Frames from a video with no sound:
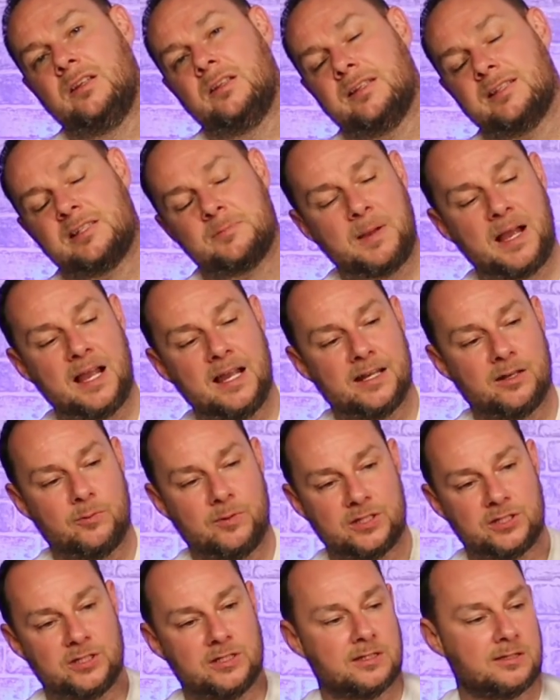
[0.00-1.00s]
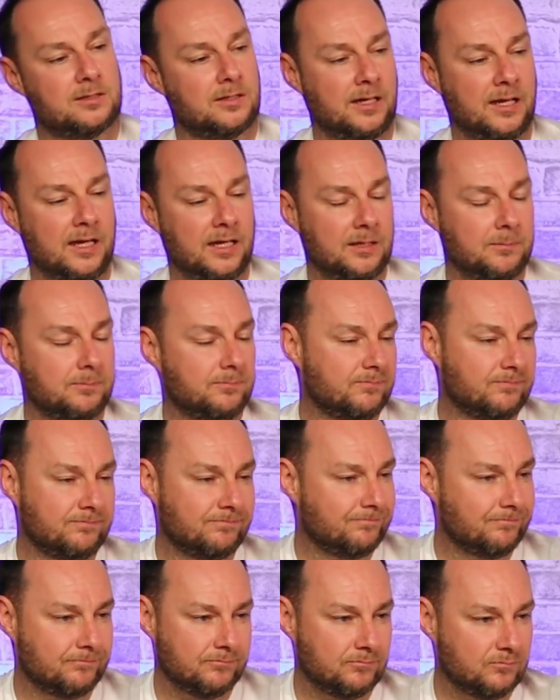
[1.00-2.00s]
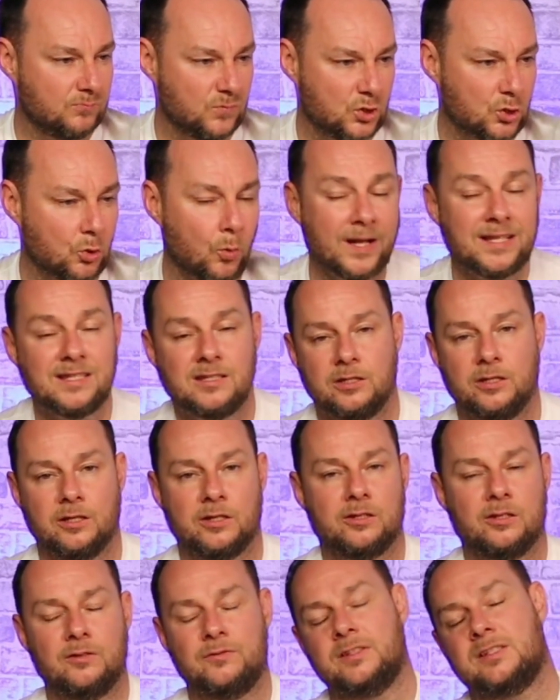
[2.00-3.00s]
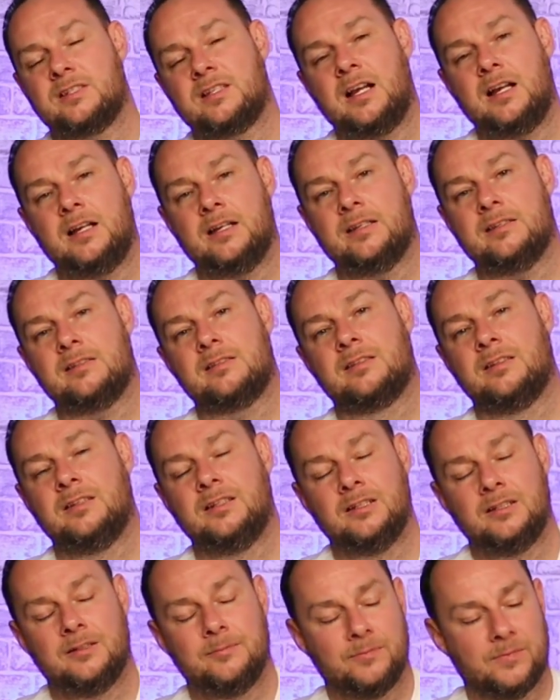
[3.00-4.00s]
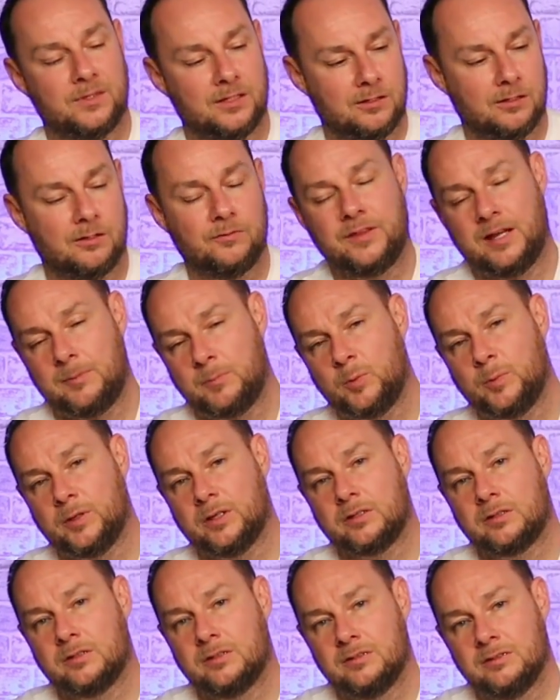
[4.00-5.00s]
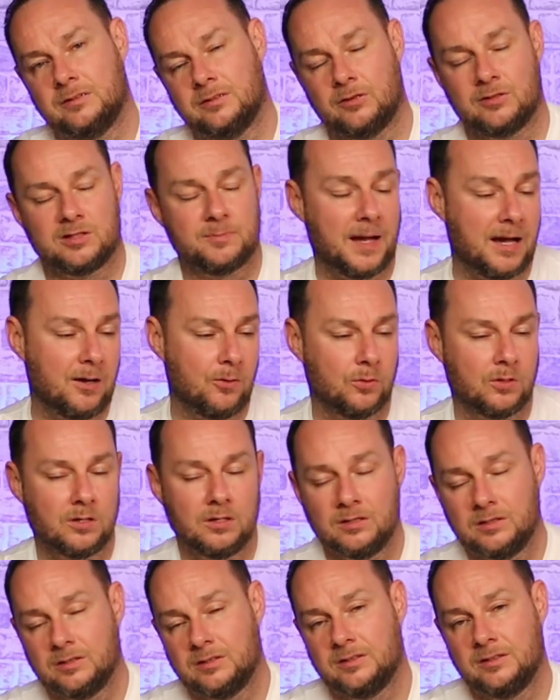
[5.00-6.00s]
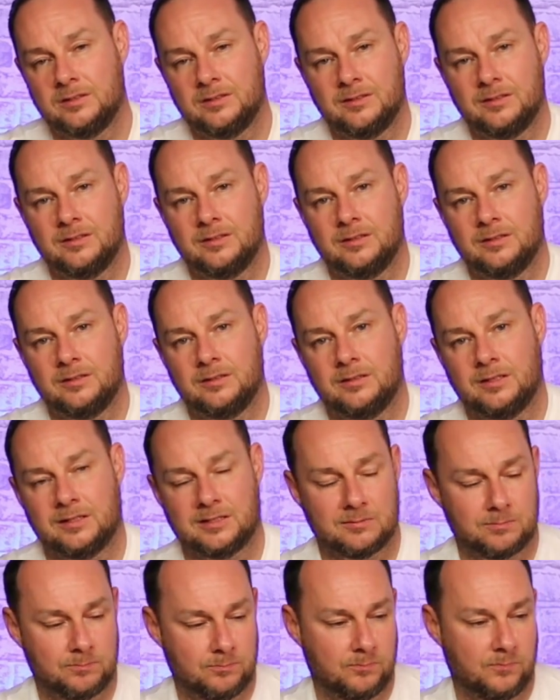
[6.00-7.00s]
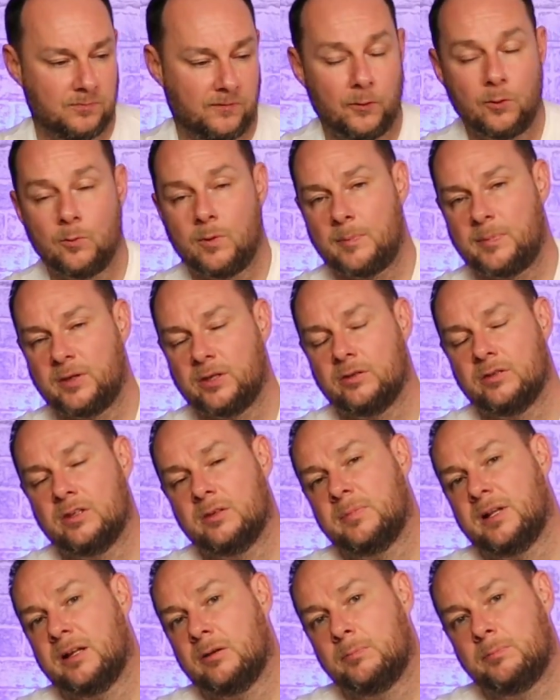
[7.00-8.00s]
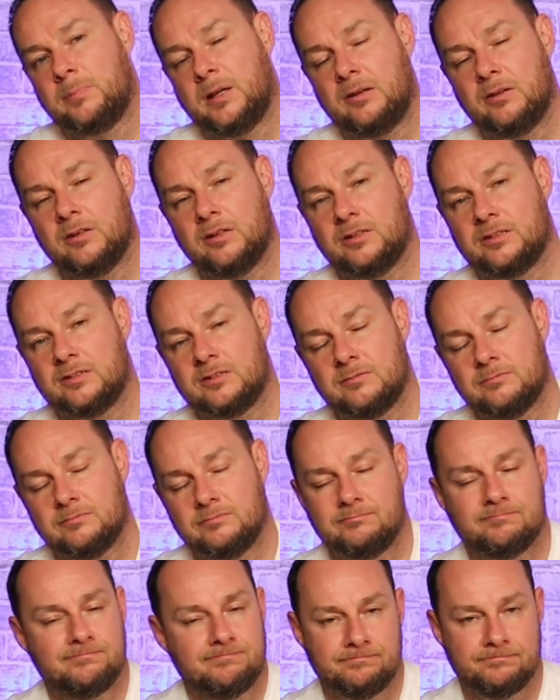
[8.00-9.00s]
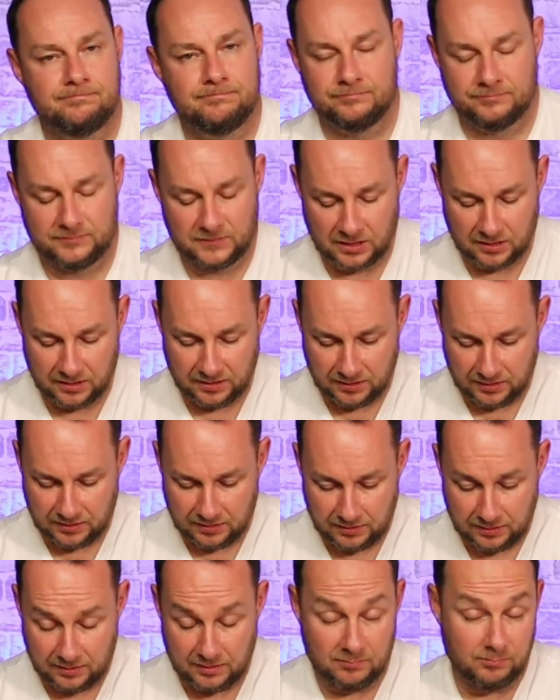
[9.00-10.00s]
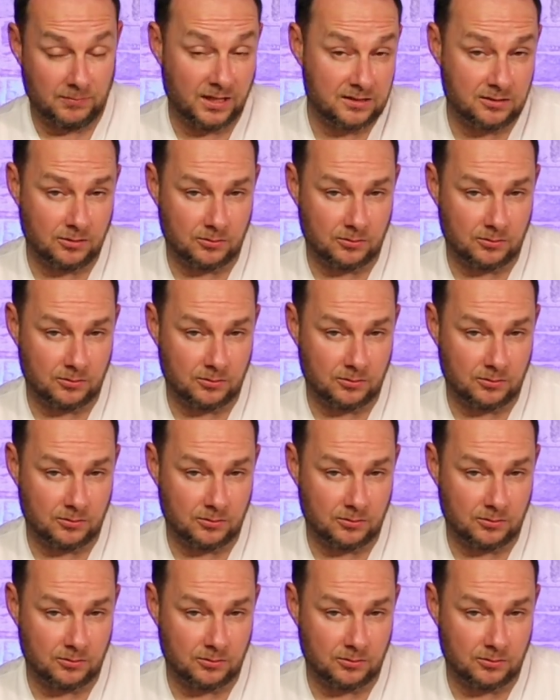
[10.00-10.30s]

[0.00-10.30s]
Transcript: this spider, which is a 20th of the size of that Mummock or Smaug, has threw a web at you and you're now paralysed. Made